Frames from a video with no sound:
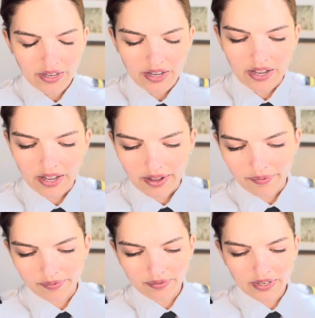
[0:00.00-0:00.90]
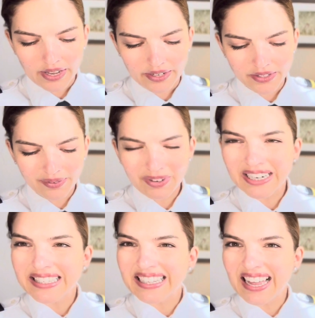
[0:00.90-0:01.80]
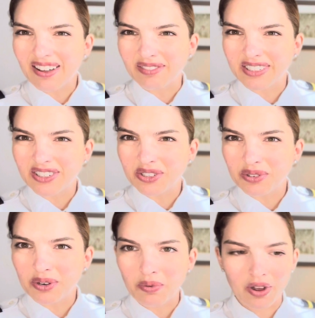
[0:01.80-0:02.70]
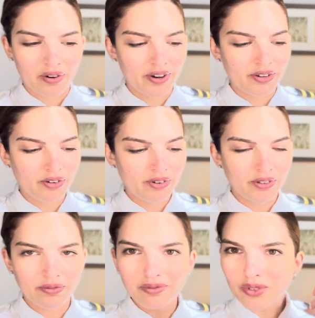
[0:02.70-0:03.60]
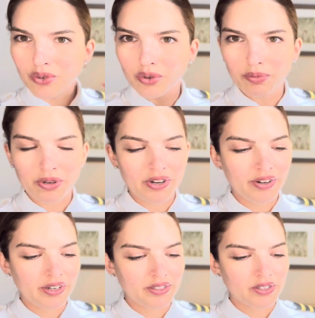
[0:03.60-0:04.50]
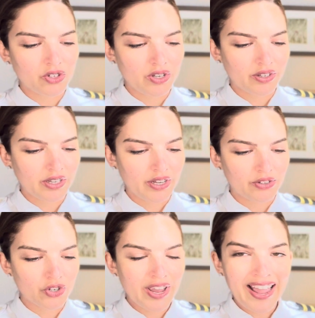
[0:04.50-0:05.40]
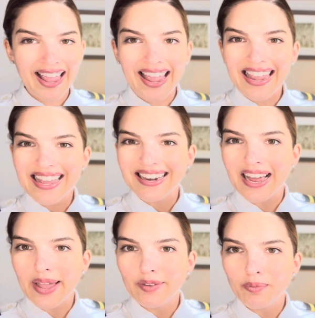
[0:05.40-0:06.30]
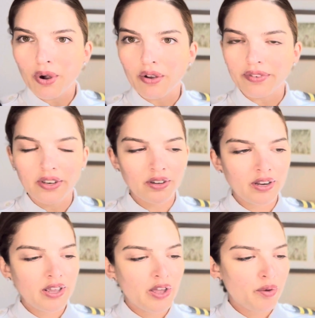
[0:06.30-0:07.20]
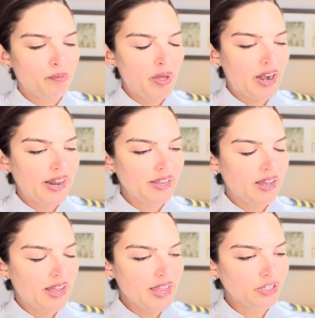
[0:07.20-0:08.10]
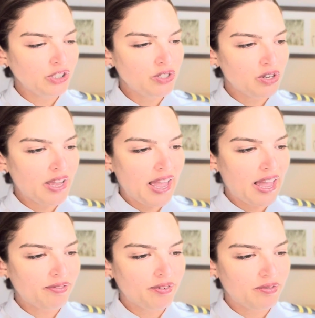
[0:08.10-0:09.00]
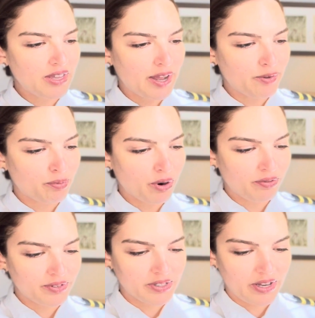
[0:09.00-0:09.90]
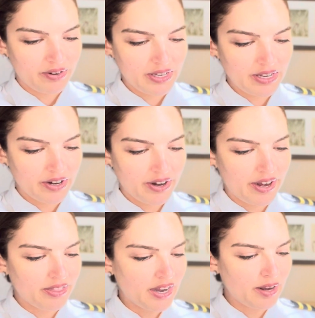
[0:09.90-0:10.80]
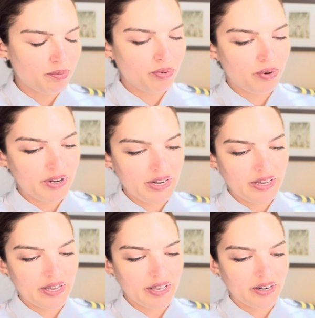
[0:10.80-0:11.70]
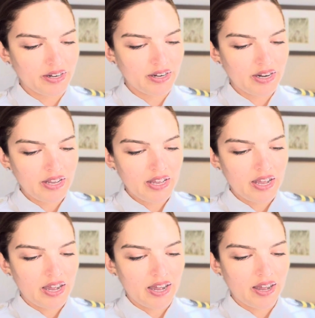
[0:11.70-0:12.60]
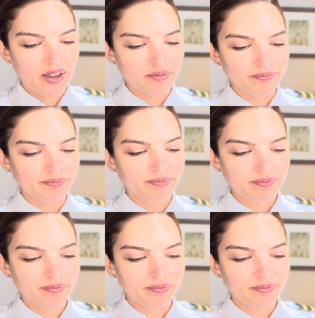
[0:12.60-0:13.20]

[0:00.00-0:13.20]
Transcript: Yeah, because I mean, it's loud when you're doing your walk around. You don't want to screw up your hearing at such a young age. And ibuprofen, but I actually took half of the ibuprofens out here and then I put in acetaminophen,